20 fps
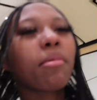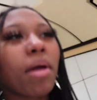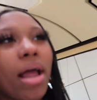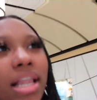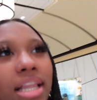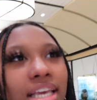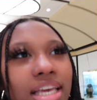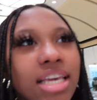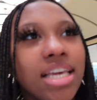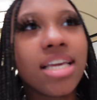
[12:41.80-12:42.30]

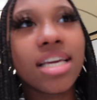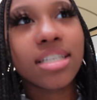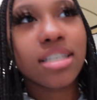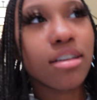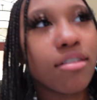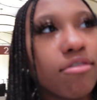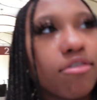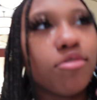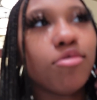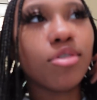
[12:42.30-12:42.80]
probably eating
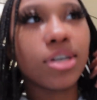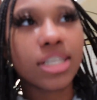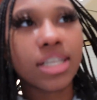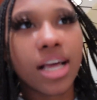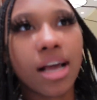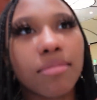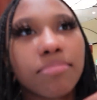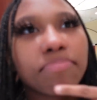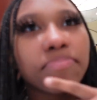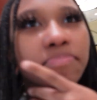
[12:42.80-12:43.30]
some food or
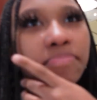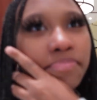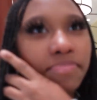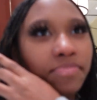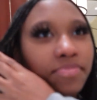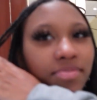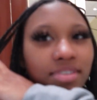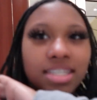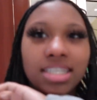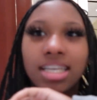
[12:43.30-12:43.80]
something.
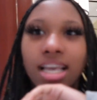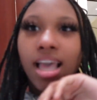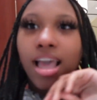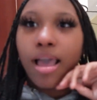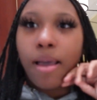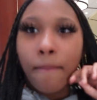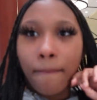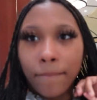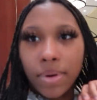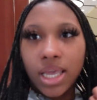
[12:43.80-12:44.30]

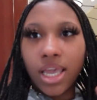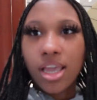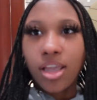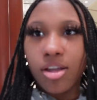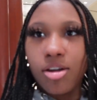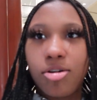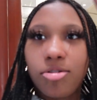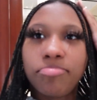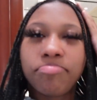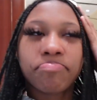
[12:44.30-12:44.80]
But
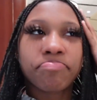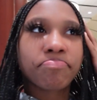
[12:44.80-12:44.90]
yeah, y'all.